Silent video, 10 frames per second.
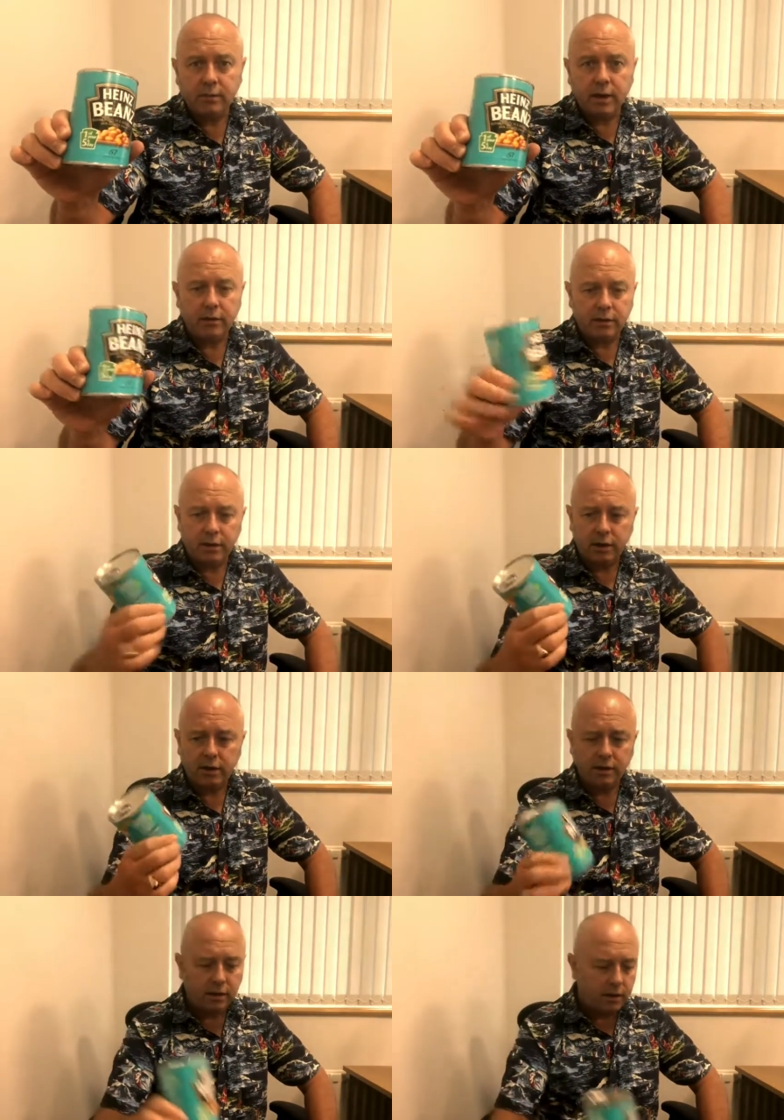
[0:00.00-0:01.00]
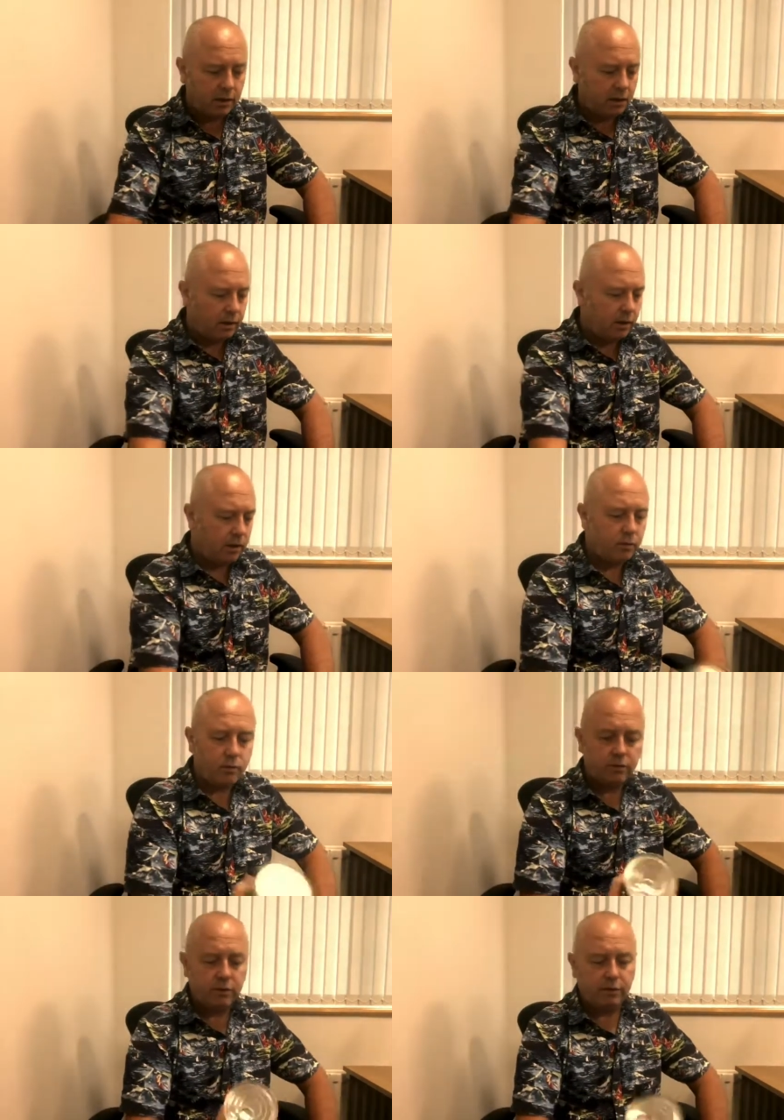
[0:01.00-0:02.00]
apparently.
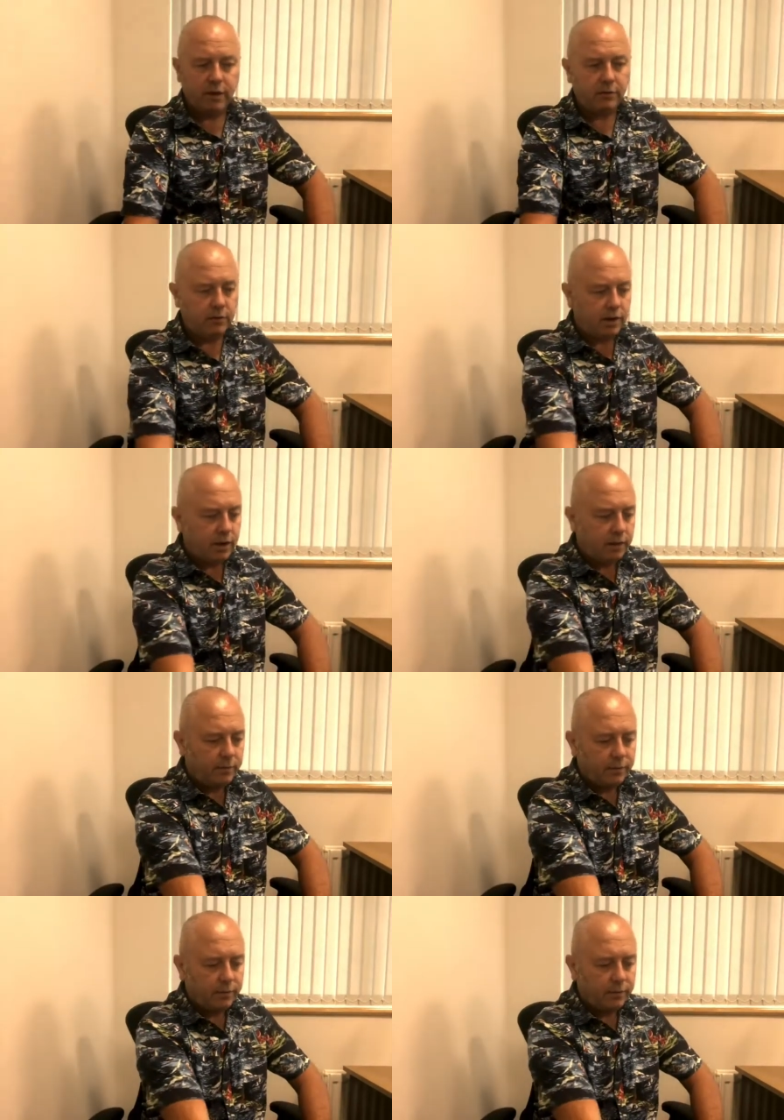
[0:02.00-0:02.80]
One of your 5 a day.